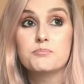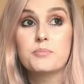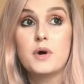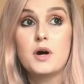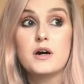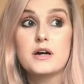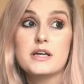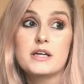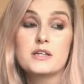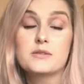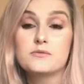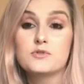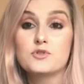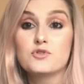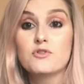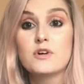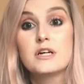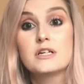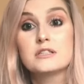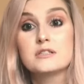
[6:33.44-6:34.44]
buying a
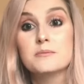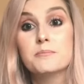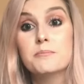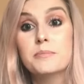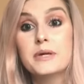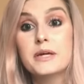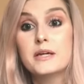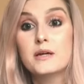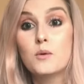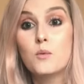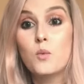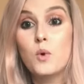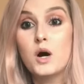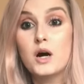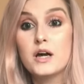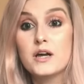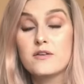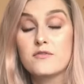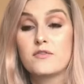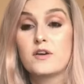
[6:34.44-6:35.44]
dress and being a
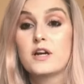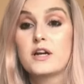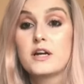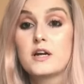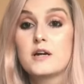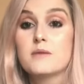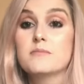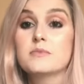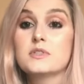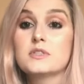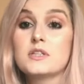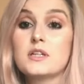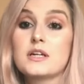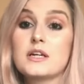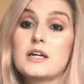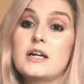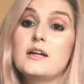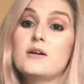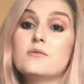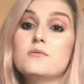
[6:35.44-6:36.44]
wife. Like, I'm just
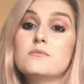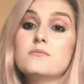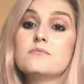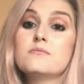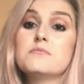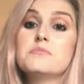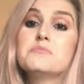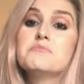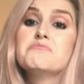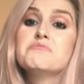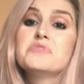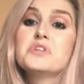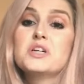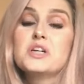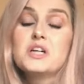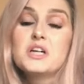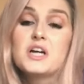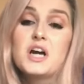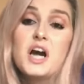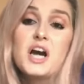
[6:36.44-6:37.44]
like a little,
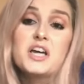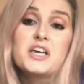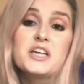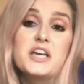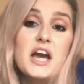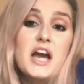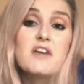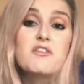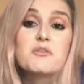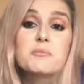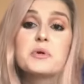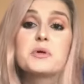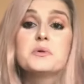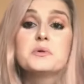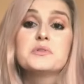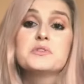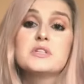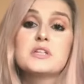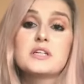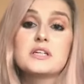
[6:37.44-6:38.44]
I eat
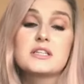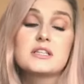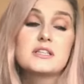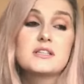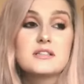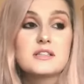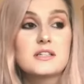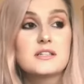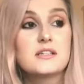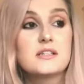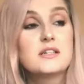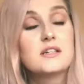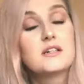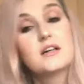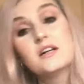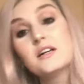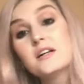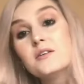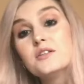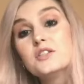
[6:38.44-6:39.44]
Haribos, like,
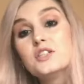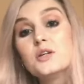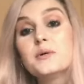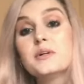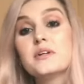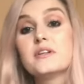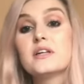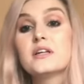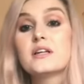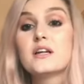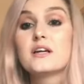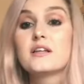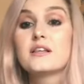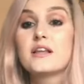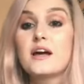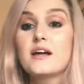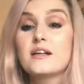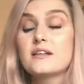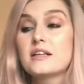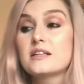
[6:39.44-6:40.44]
I don't do anything like
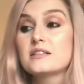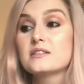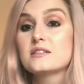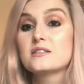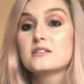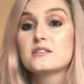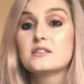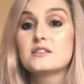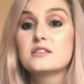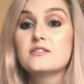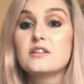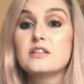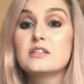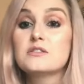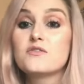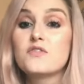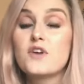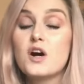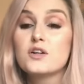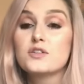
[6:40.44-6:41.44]
that. That
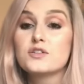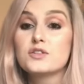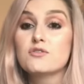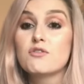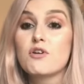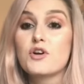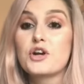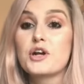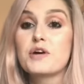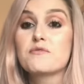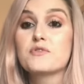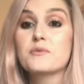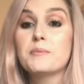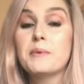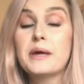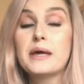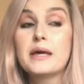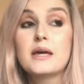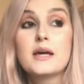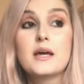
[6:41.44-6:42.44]
seems far too grown up for
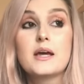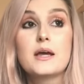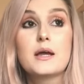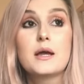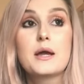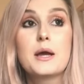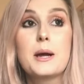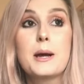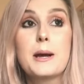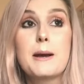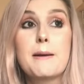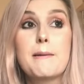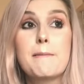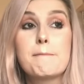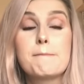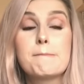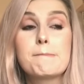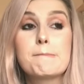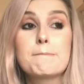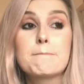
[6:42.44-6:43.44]
me.
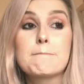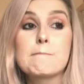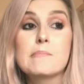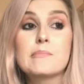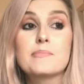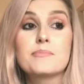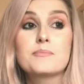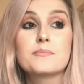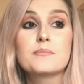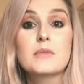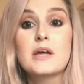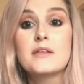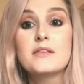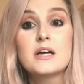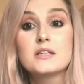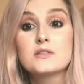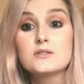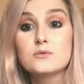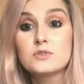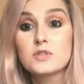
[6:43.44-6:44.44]
And
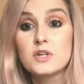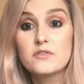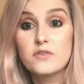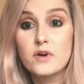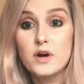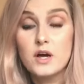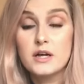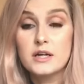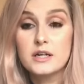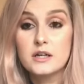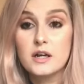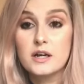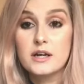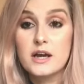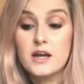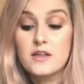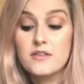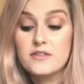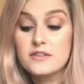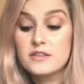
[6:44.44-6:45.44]
that's also fine.
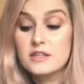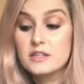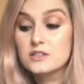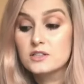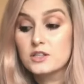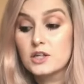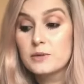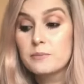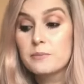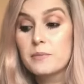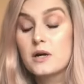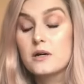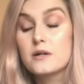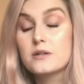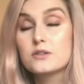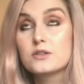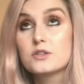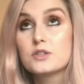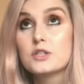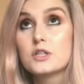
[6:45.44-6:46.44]
Like, I think there's so
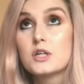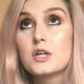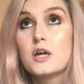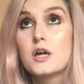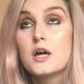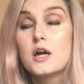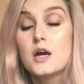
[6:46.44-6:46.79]
much